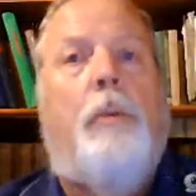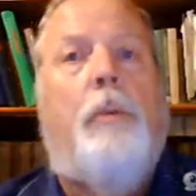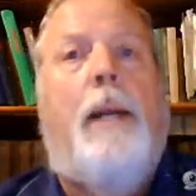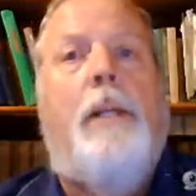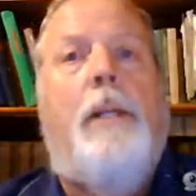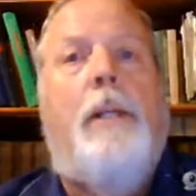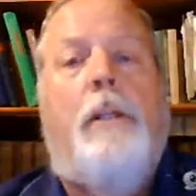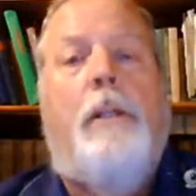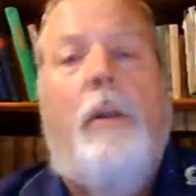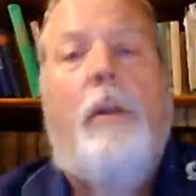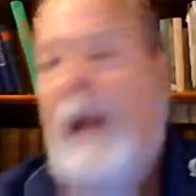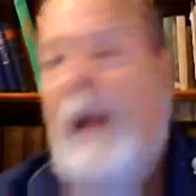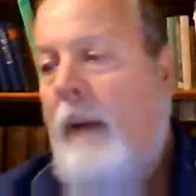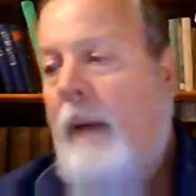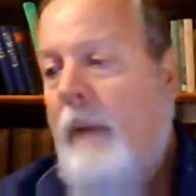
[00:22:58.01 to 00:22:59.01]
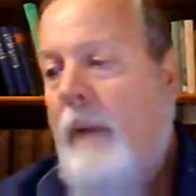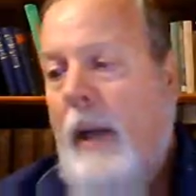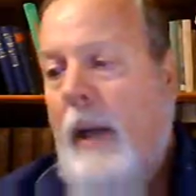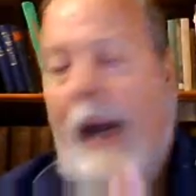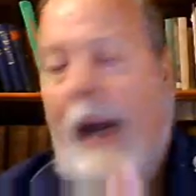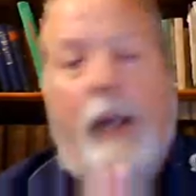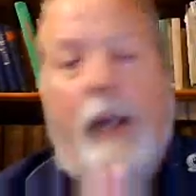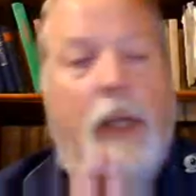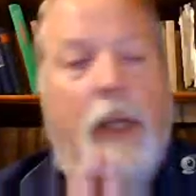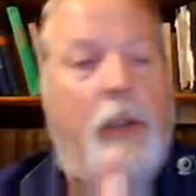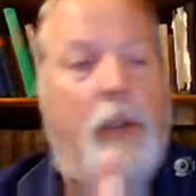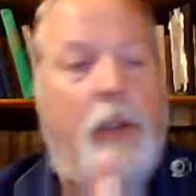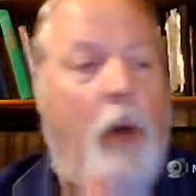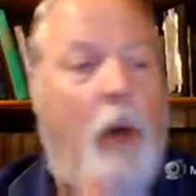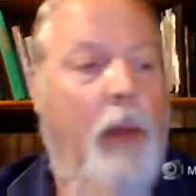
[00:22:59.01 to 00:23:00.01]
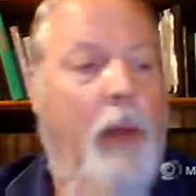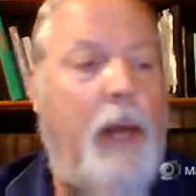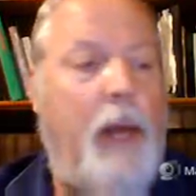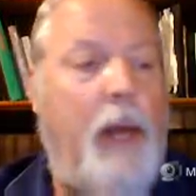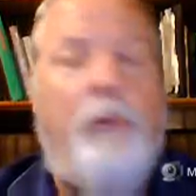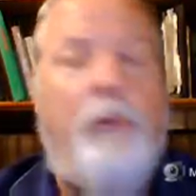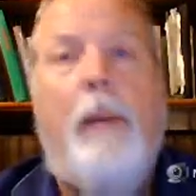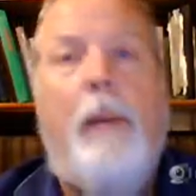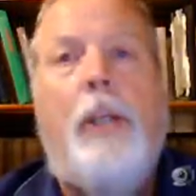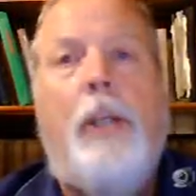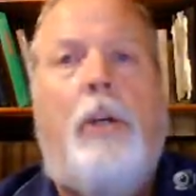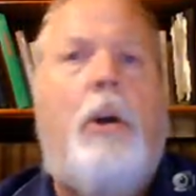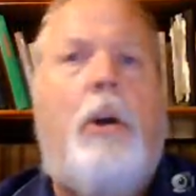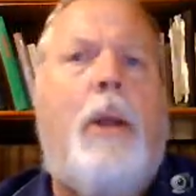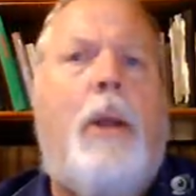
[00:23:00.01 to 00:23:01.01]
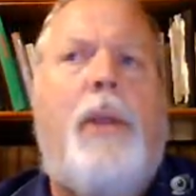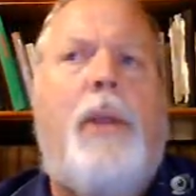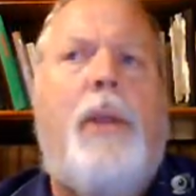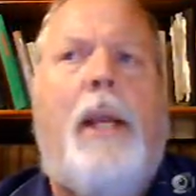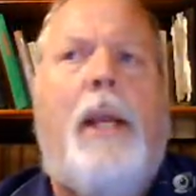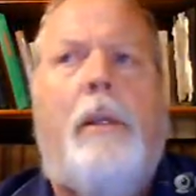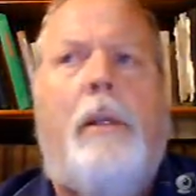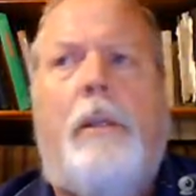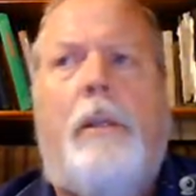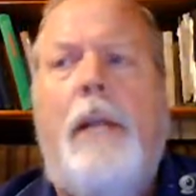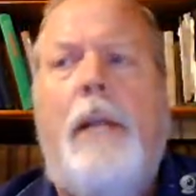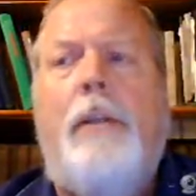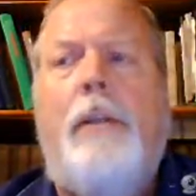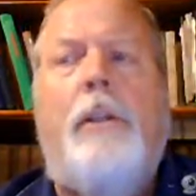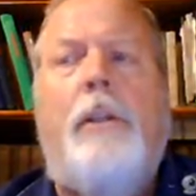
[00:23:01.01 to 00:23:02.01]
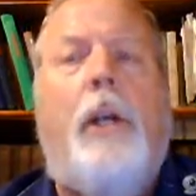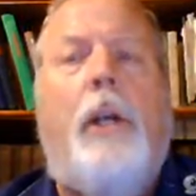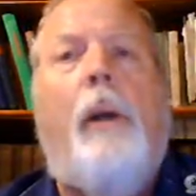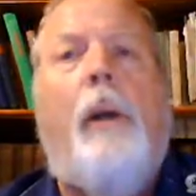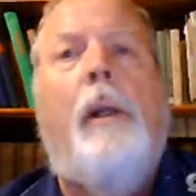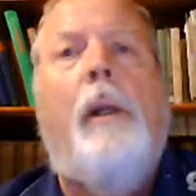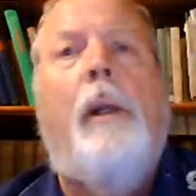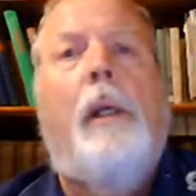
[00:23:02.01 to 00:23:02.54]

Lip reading: but I just don't have access to all that information, nor do I think it's necessary